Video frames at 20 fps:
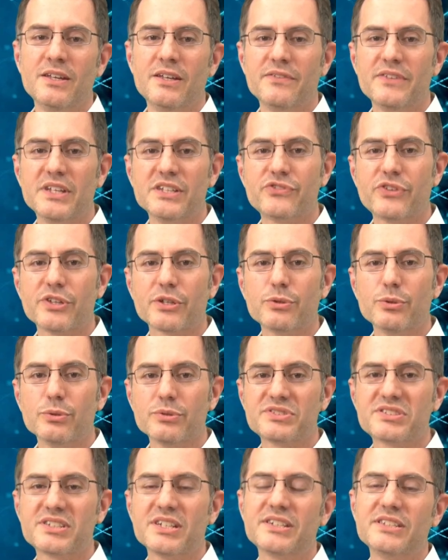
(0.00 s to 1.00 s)
There's the core
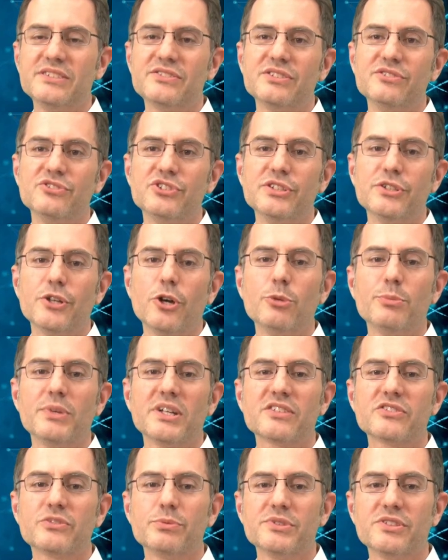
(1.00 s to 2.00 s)
studies in
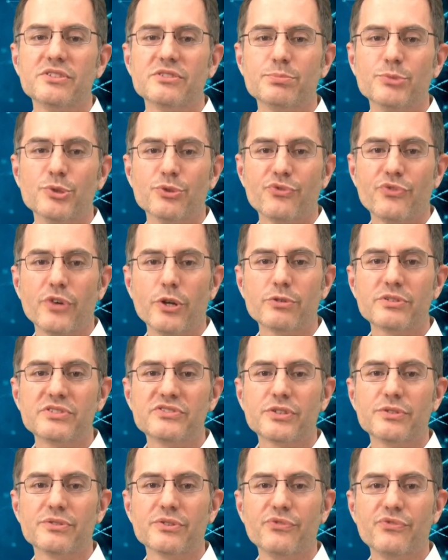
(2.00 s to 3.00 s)
genomics, which is more
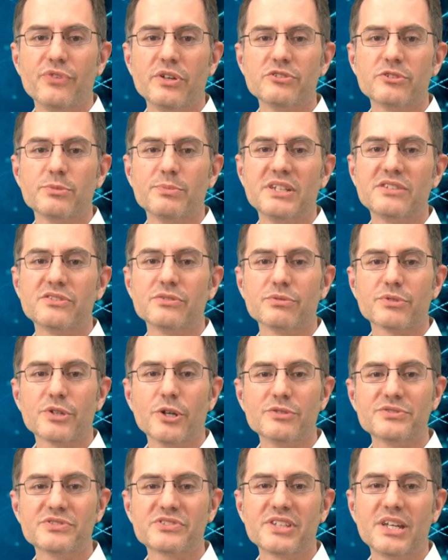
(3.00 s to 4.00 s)
focused on the fundamental
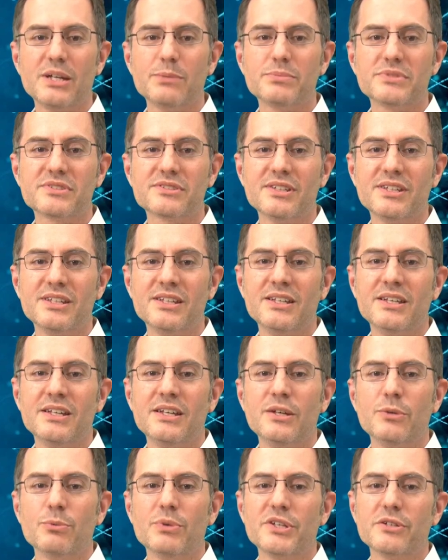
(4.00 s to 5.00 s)
concepts,
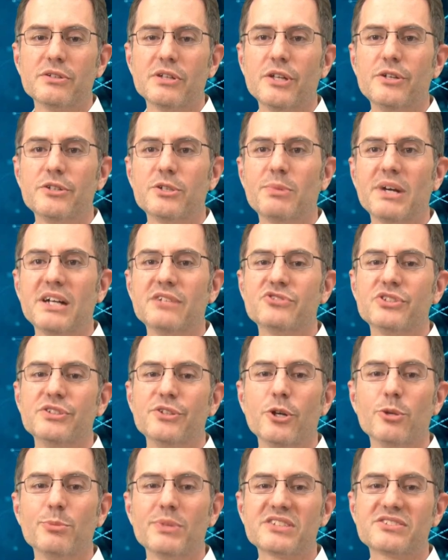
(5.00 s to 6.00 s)
where you'll learn about
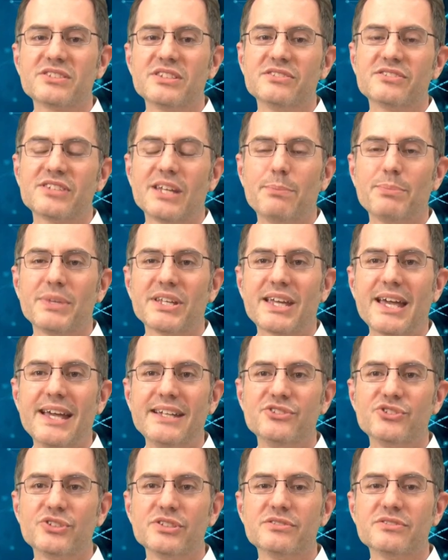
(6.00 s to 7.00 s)
genomics and its
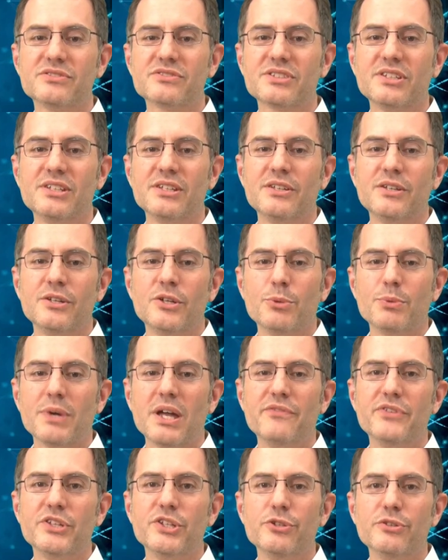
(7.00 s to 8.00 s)
applications. We
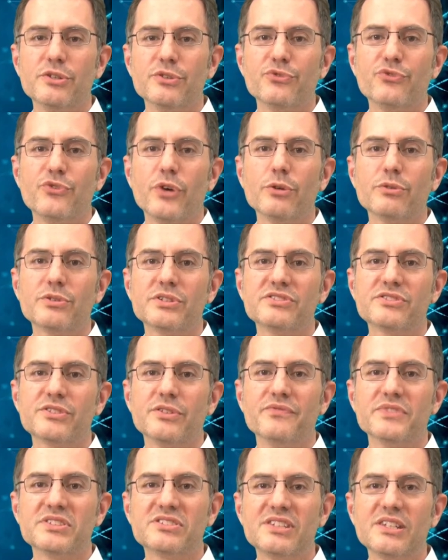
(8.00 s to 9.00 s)
have a unit focused
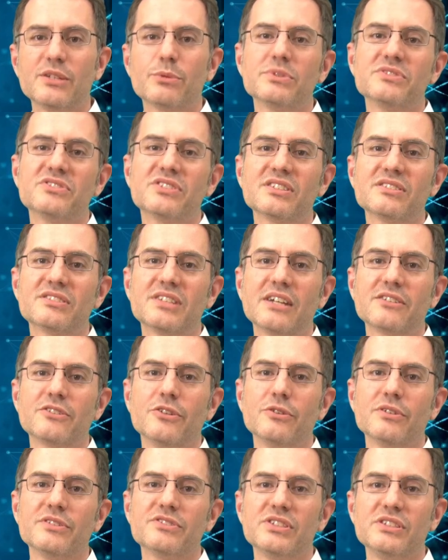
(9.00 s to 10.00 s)
on the sequencing
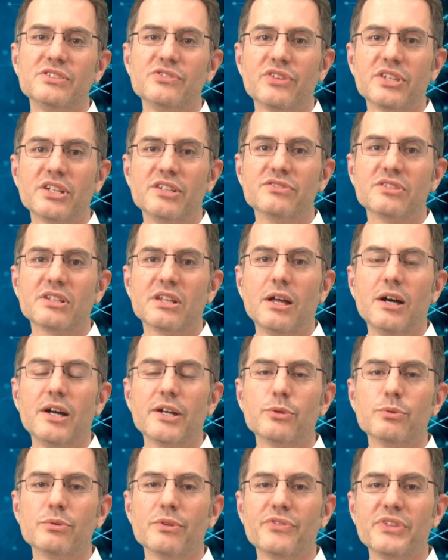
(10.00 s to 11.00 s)
technologies that underlie
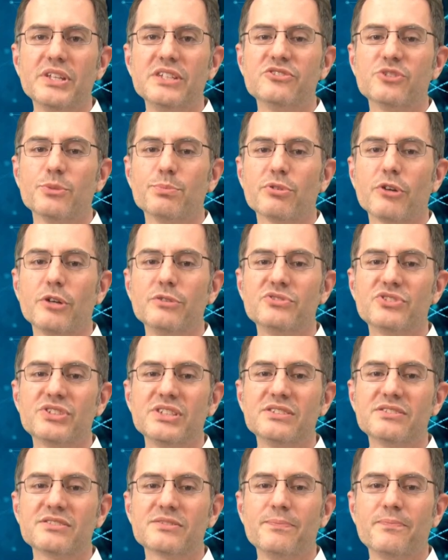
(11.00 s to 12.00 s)
all of these
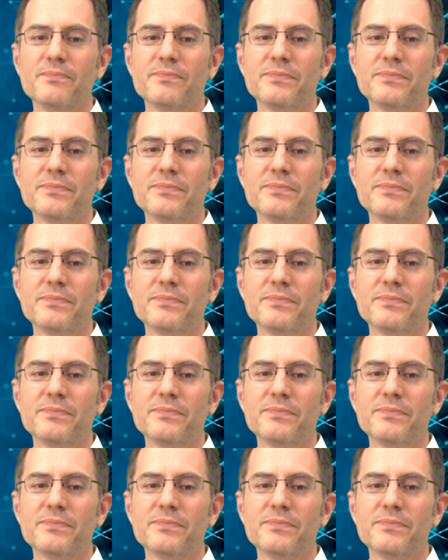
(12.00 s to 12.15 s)
approaches.